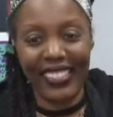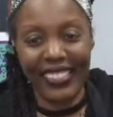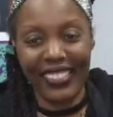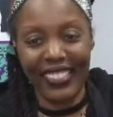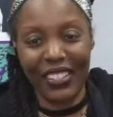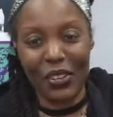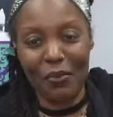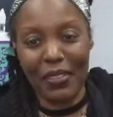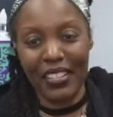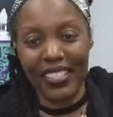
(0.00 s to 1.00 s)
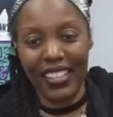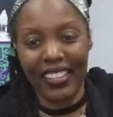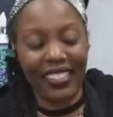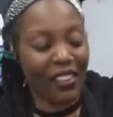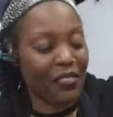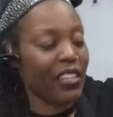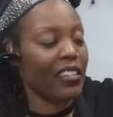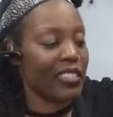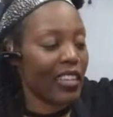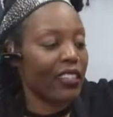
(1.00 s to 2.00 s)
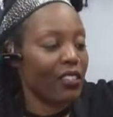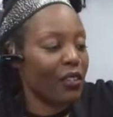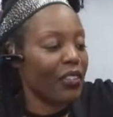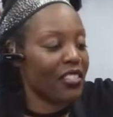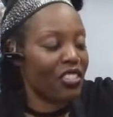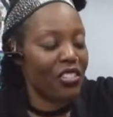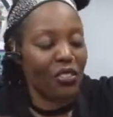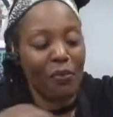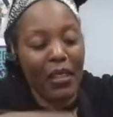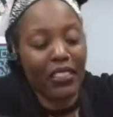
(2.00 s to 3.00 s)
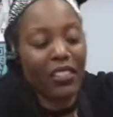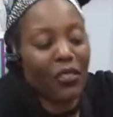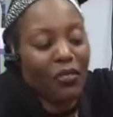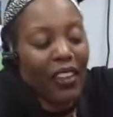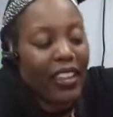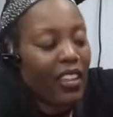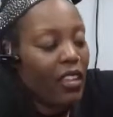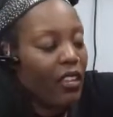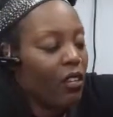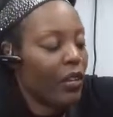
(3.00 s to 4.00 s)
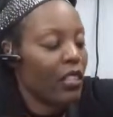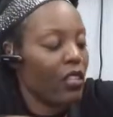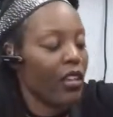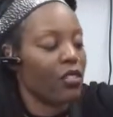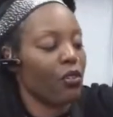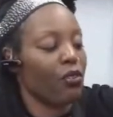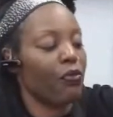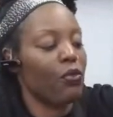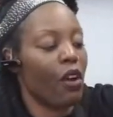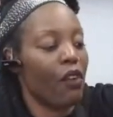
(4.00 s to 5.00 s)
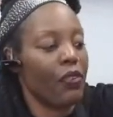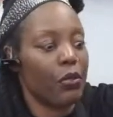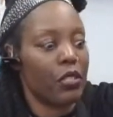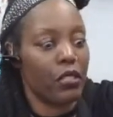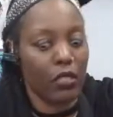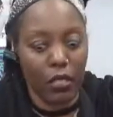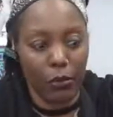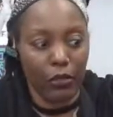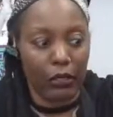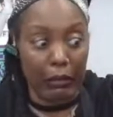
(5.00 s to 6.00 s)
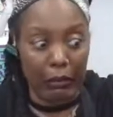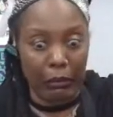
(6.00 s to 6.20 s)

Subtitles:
Look, Coleman is like, David Hunt is like, that she stole my thunder, right? Lord, I thought I turned the food off. It was still simmering.